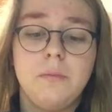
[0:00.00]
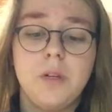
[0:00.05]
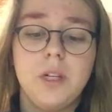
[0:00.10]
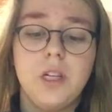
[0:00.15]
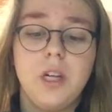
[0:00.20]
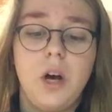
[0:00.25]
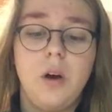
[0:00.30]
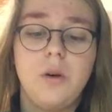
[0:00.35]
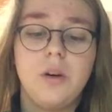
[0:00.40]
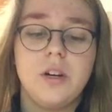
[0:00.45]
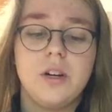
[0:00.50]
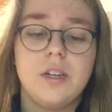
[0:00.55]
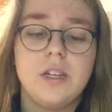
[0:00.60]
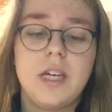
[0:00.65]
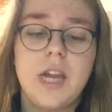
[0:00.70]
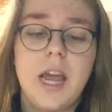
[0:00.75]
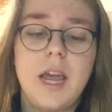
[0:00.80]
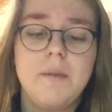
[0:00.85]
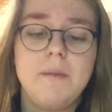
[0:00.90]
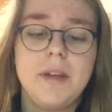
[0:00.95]
below her
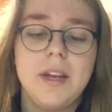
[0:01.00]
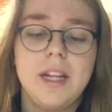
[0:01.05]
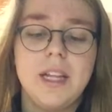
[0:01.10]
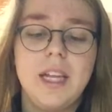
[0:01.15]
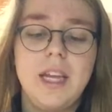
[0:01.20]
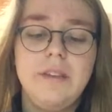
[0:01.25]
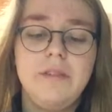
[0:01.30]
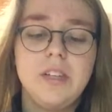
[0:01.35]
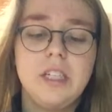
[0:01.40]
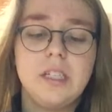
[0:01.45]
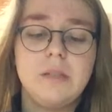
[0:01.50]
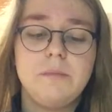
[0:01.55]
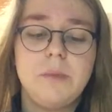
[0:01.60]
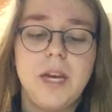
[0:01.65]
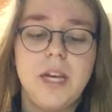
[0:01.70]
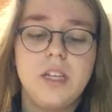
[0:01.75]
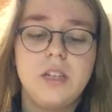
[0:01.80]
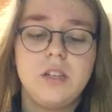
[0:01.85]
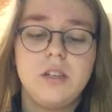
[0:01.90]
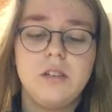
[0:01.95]
name and leave a
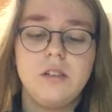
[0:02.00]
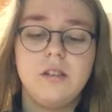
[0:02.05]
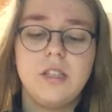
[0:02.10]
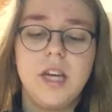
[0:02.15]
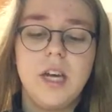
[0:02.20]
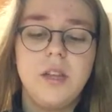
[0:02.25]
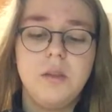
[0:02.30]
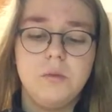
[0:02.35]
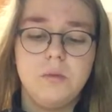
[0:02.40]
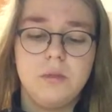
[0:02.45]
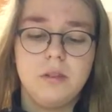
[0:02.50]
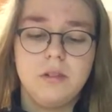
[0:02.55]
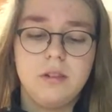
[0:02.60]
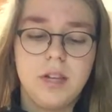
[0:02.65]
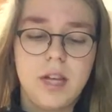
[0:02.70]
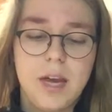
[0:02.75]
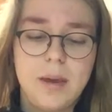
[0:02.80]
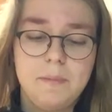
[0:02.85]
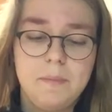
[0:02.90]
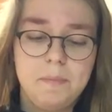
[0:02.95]
space her death will
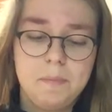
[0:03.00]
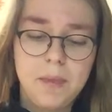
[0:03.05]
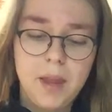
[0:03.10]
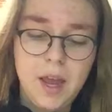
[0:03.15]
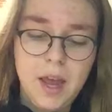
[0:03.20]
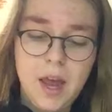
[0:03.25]
claim.